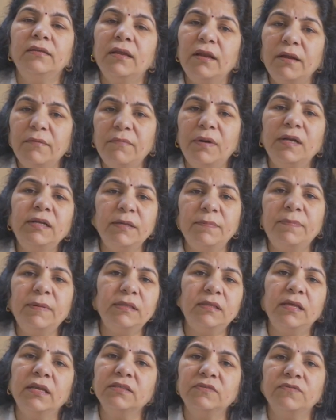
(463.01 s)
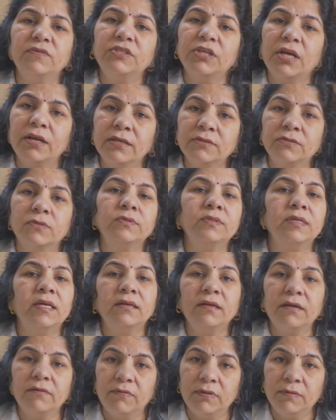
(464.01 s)
There are multiple things which are
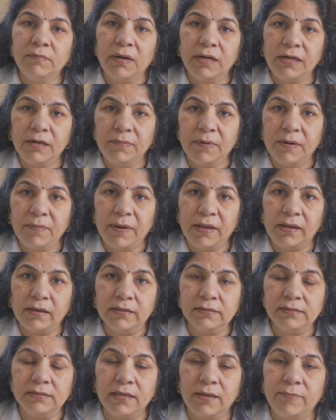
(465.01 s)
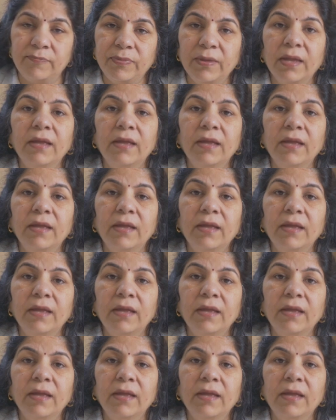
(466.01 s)
associated with multiple pregnancy.